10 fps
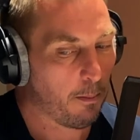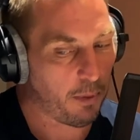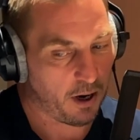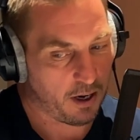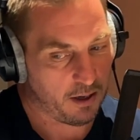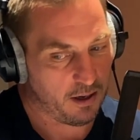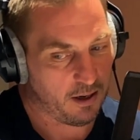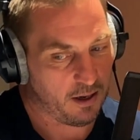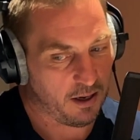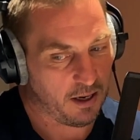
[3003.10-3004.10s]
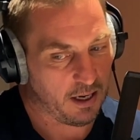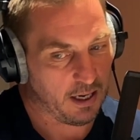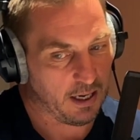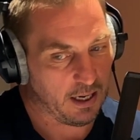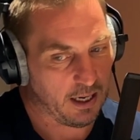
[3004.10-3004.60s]
But
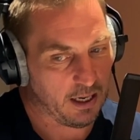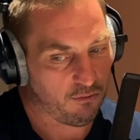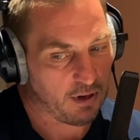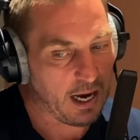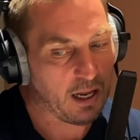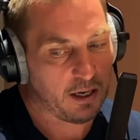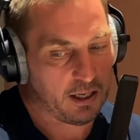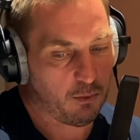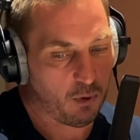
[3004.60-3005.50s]
in reality,